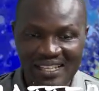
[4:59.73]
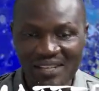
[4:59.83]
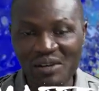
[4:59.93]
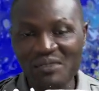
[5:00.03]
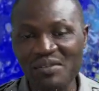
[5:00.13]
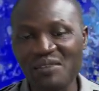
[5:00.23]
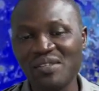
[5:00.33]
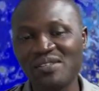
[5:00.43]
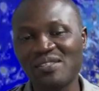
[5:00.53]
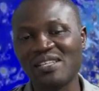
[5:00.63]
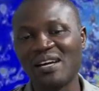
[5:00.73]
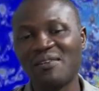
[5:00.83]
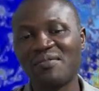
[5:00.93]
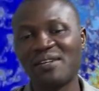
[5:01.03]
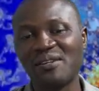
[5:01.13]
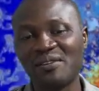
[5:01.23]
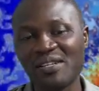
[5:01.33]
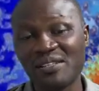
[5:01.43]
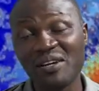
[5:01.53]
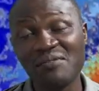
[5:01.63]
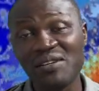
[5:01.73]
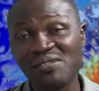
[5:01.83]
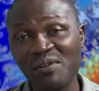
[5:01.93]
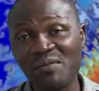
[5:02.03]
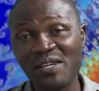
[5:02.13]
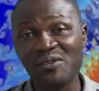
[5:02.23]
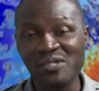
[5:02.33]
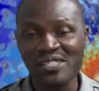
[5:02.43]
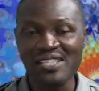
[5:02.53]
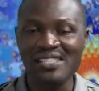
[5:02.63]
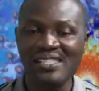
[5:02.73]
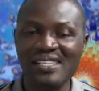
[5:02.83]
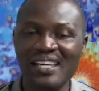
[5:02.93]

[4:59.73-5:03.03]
governor of this of the governor is from Edo State's